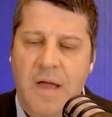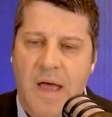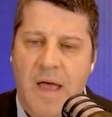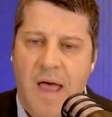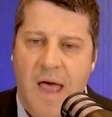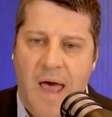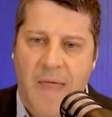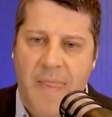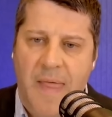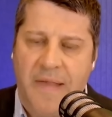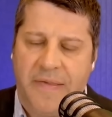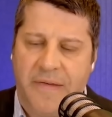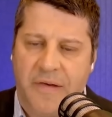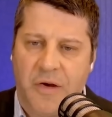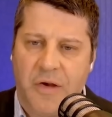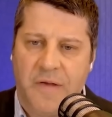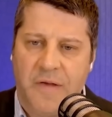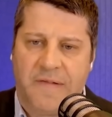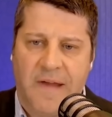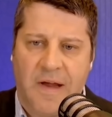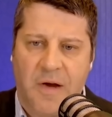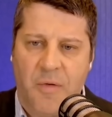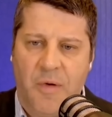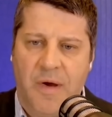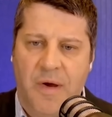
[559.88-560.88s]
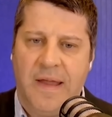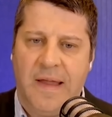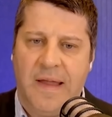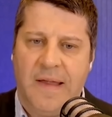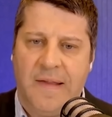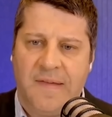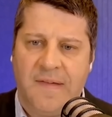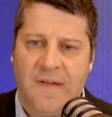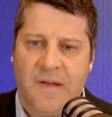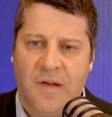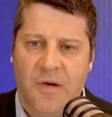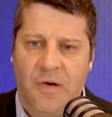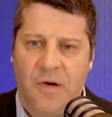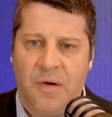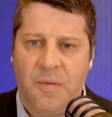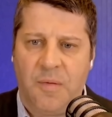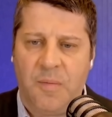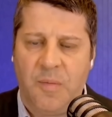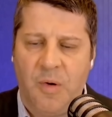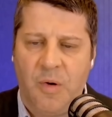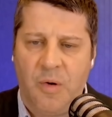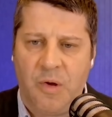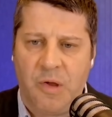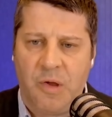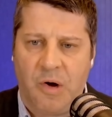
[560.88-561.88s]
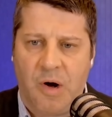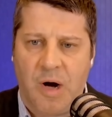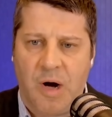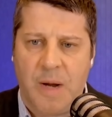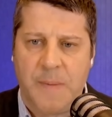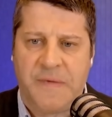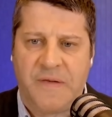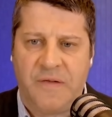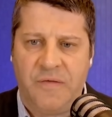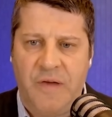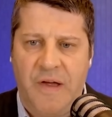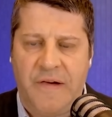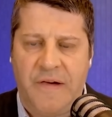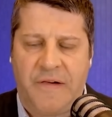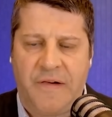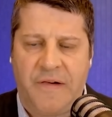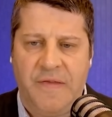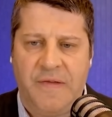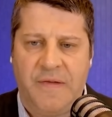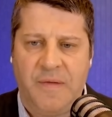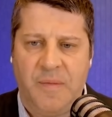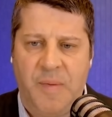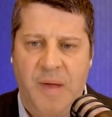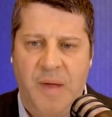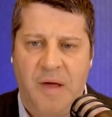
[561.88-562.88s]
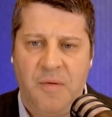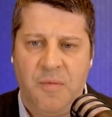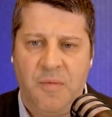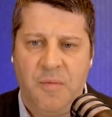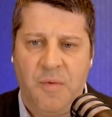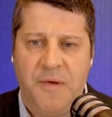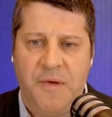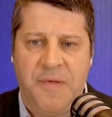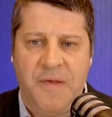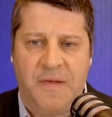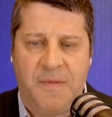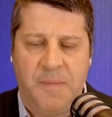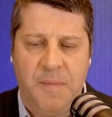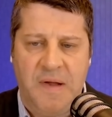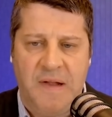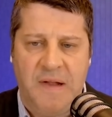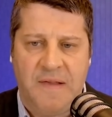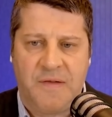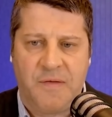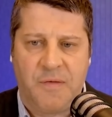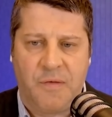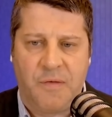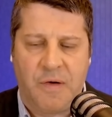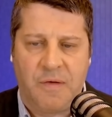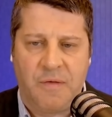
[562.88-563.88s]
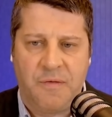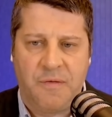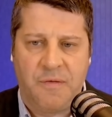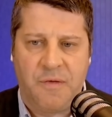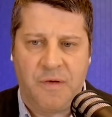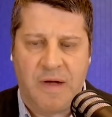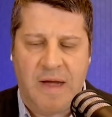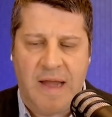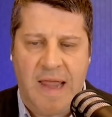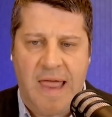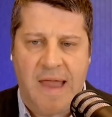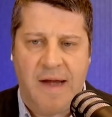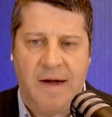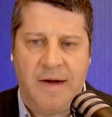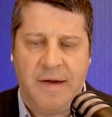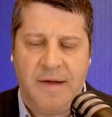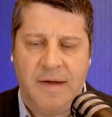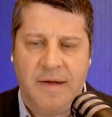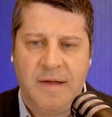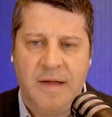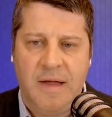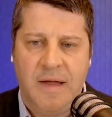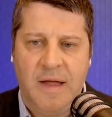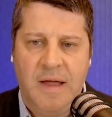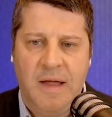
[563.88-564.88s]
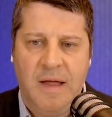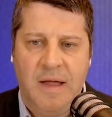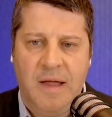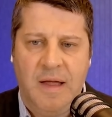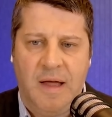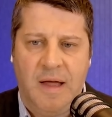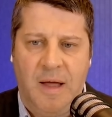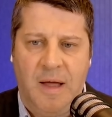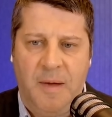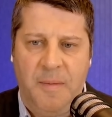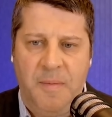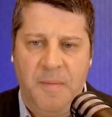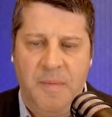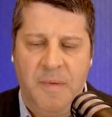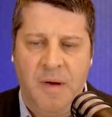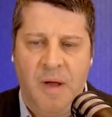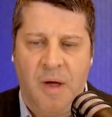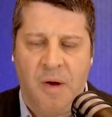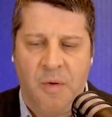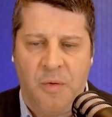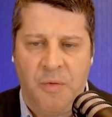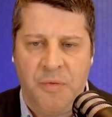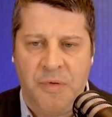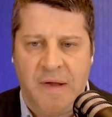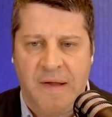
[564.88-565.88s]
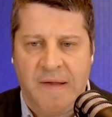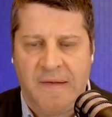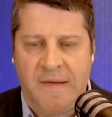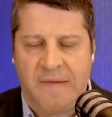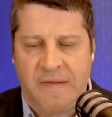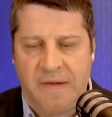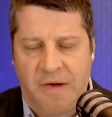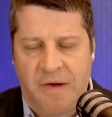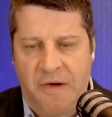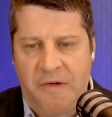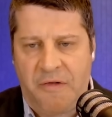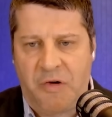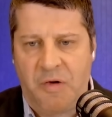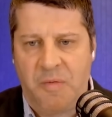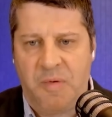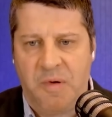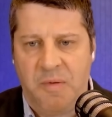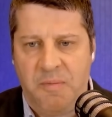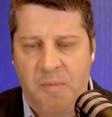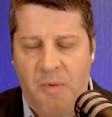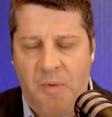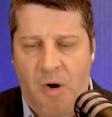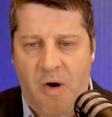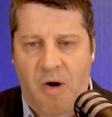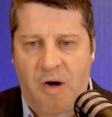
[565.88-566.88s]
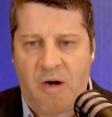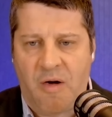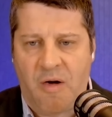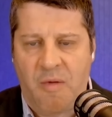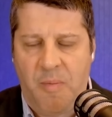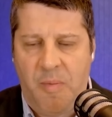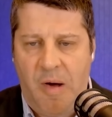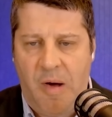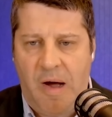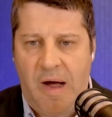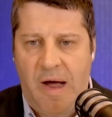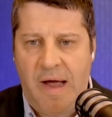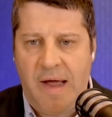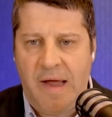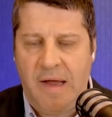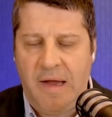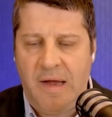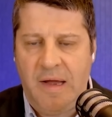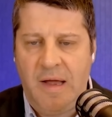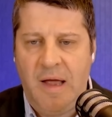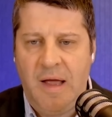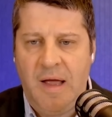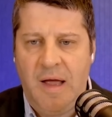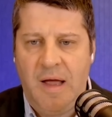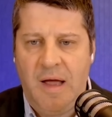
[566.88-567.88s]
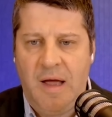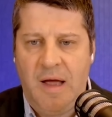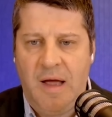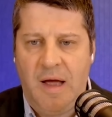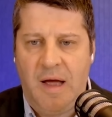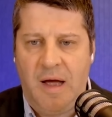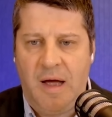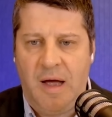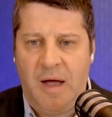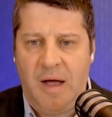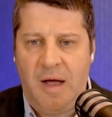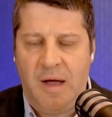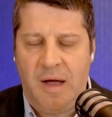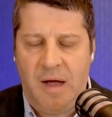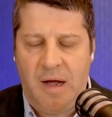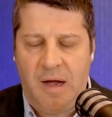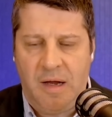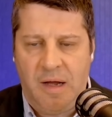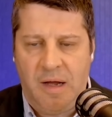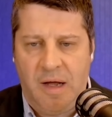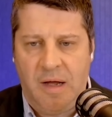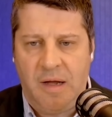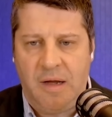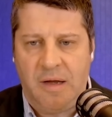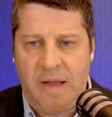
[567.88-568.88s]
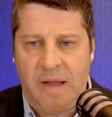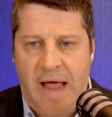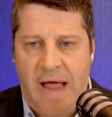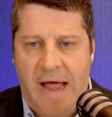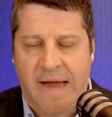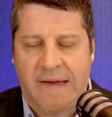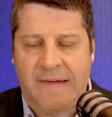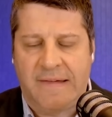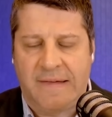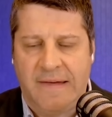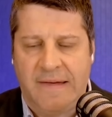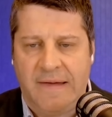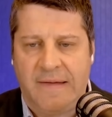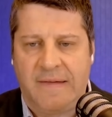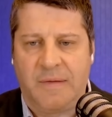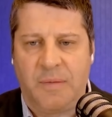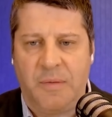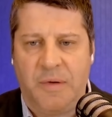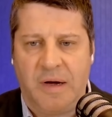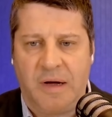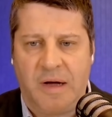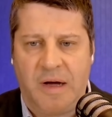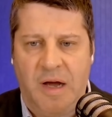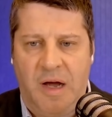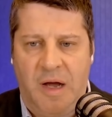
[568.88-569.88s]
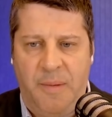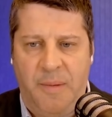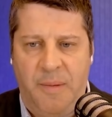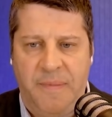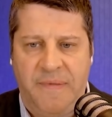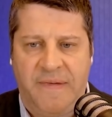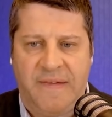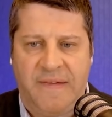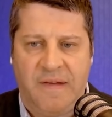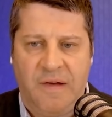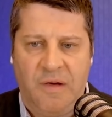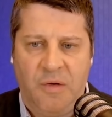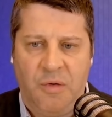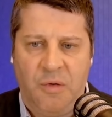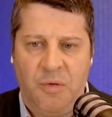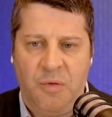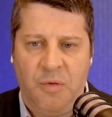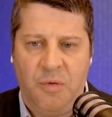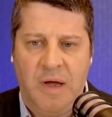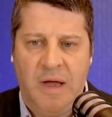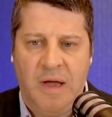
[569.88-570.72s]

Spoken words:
and that's a good segue into your earlier observations about what this means for Canada. Not only has the country been marked by a laxness when it comes to